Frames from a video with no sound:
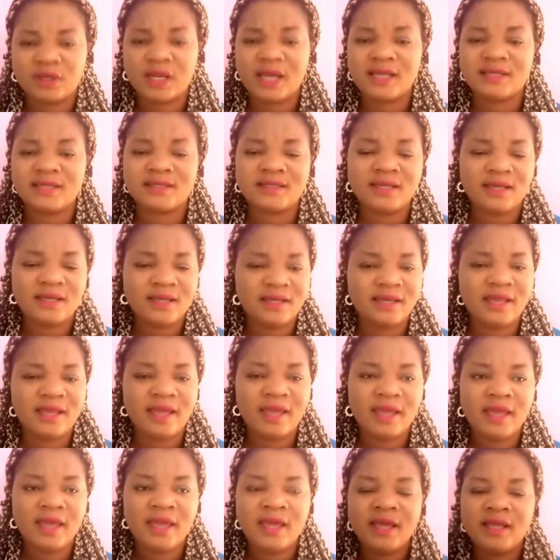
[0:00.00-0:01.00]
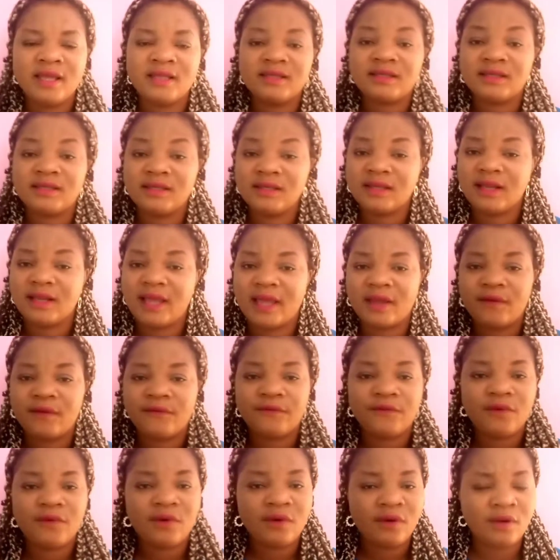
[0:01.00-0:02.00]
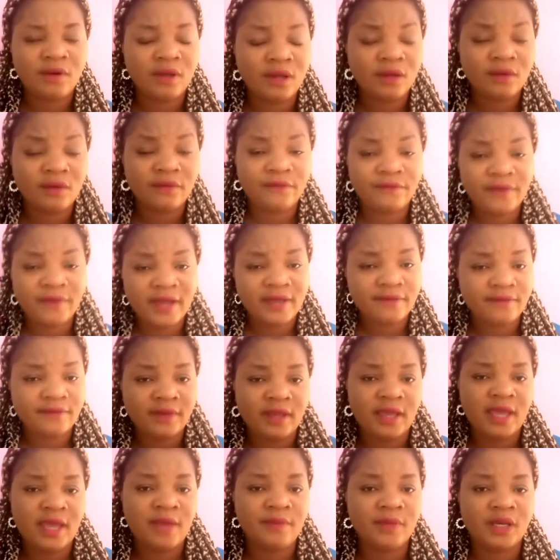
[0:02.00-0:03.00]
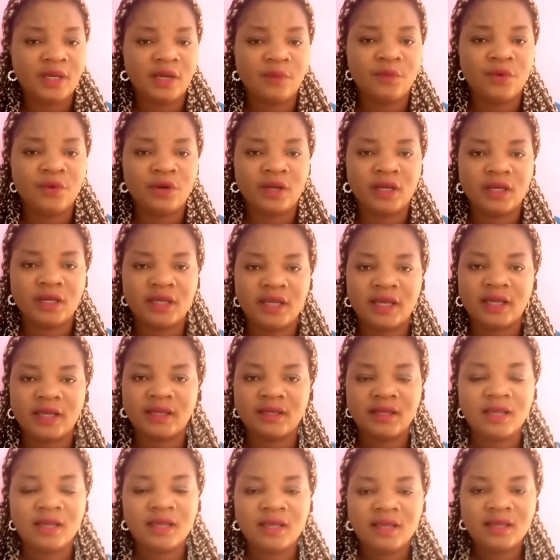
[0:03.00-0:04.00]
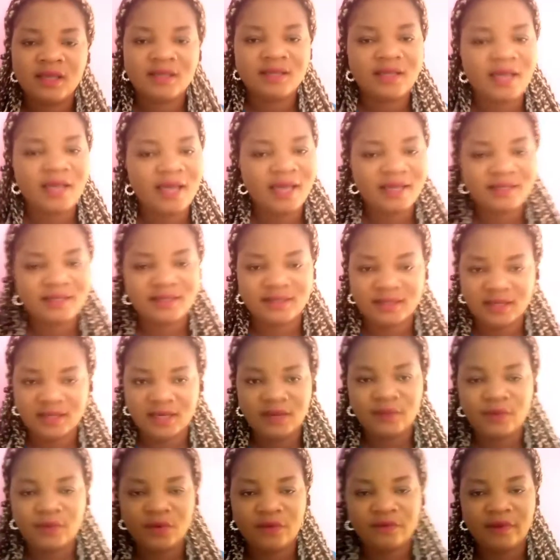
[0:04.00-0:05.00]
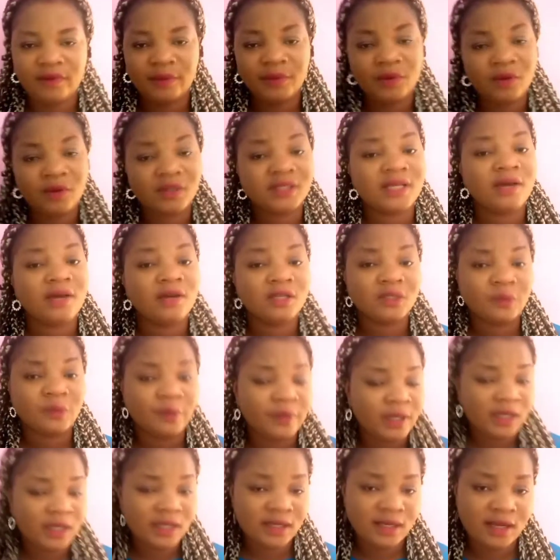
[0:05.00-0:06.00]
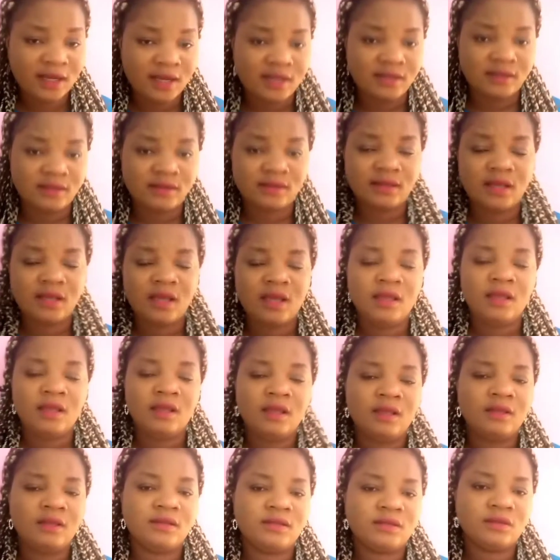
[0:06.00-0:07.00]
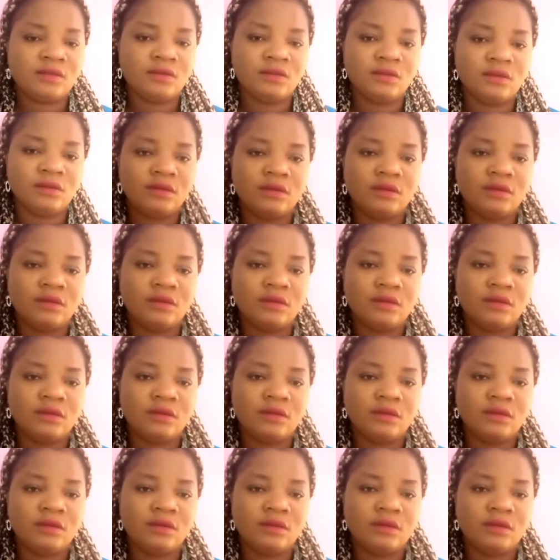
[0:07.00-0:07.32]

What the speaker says: I stayed there till like 5 a.m. in the morning. Then I sleep over because I was pregnant. So